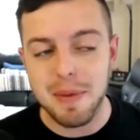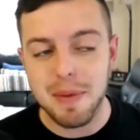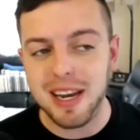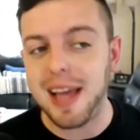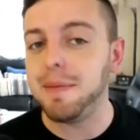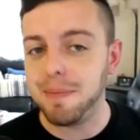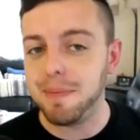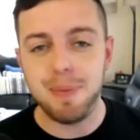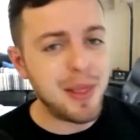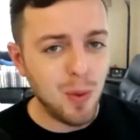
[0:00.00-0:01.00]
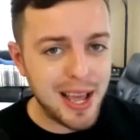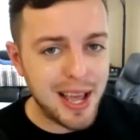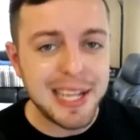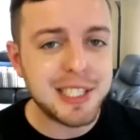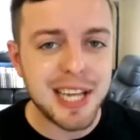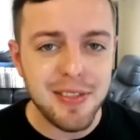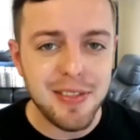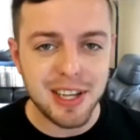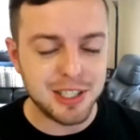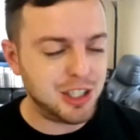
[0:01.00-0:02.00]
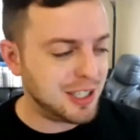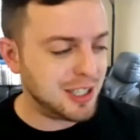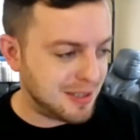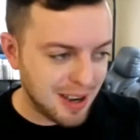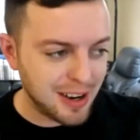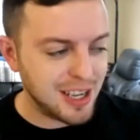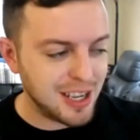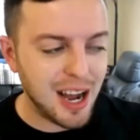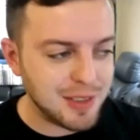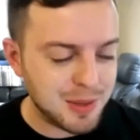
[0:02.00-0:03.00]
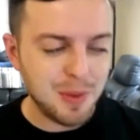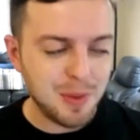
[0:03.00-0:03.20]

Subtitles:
I mean, and by the way, he said this just on a conference.